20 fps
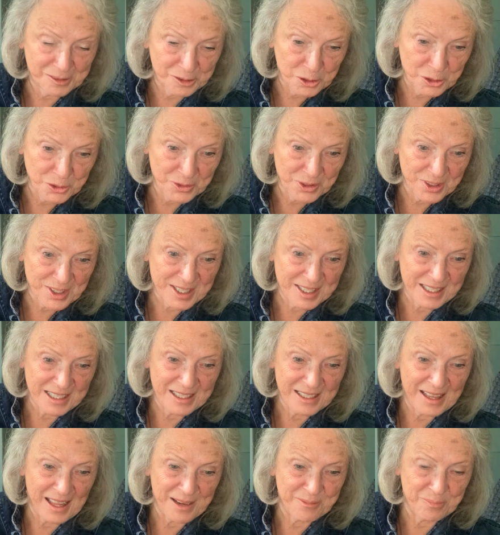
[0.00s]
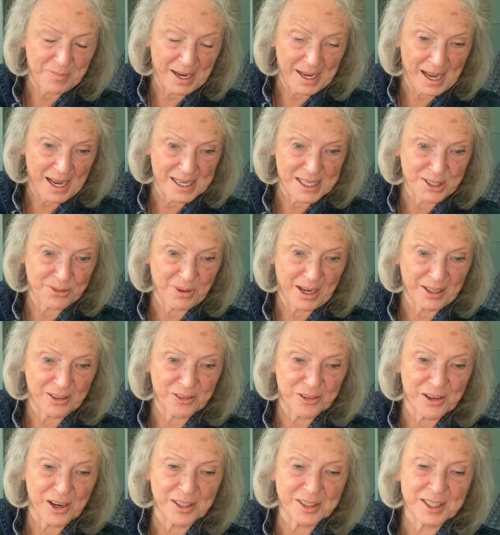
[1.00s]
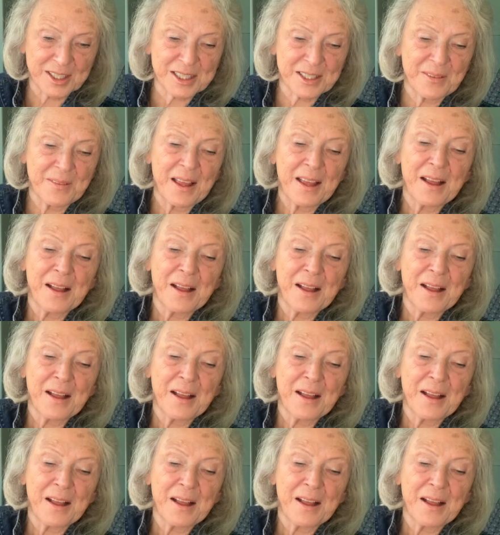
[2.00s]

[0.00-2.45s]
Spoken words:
couldn't see them, my eyes went crossed.